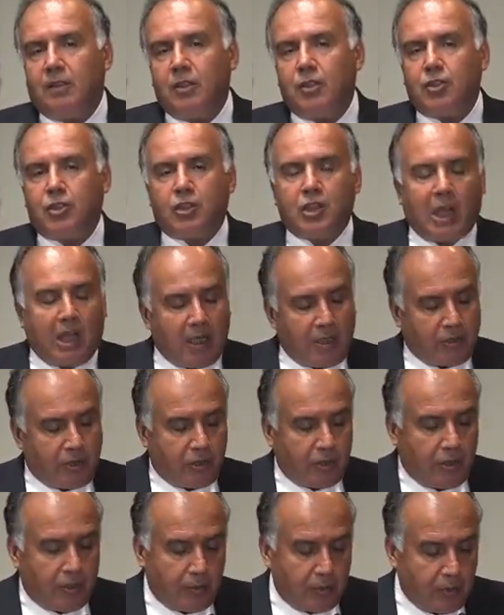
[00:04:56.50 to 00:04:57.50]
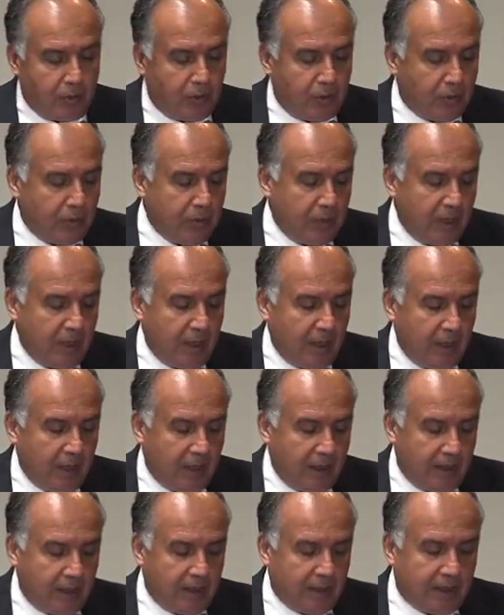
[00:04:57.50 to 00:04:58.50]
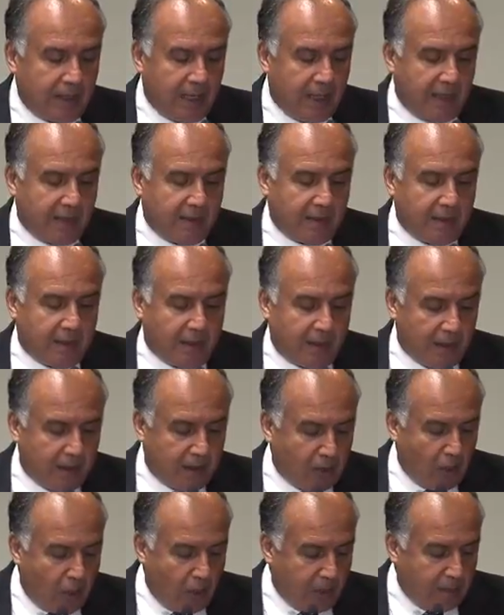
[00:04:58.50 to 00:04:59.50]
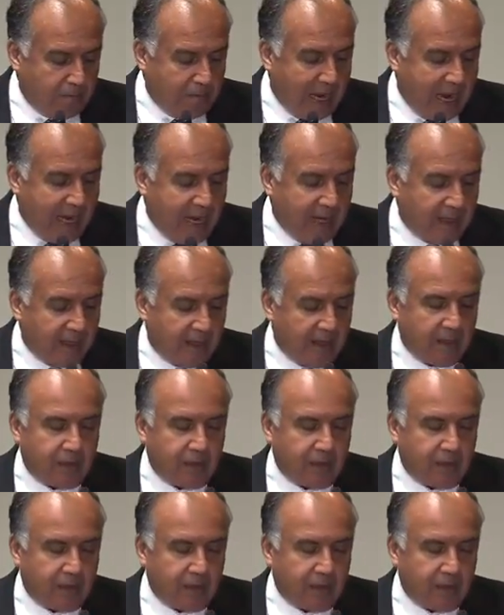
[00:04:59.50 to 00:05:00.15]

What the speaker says: This chart shows you that going back